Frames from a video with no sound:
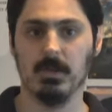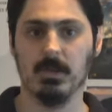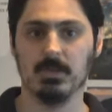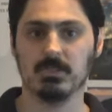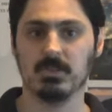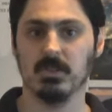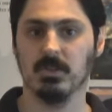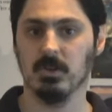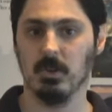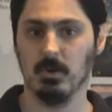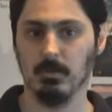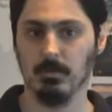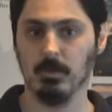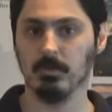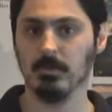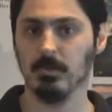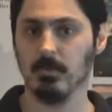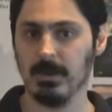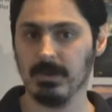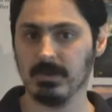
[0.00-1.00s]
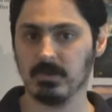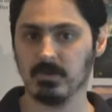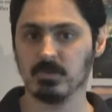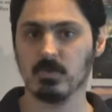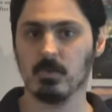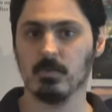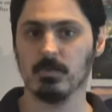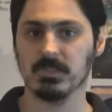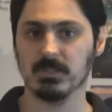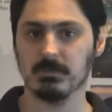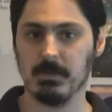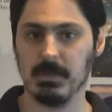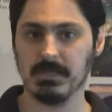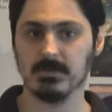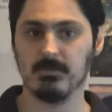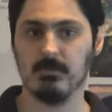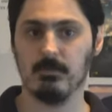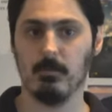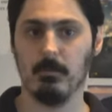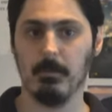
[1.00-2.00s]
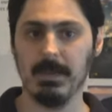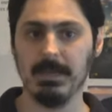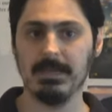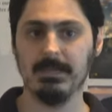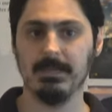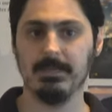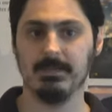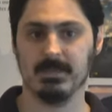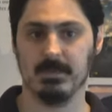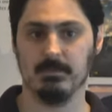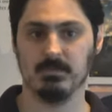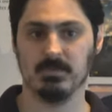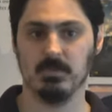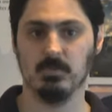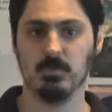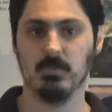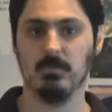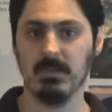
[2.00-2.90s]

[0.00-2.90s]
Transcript: Some notable directors were responsible for making these episodes,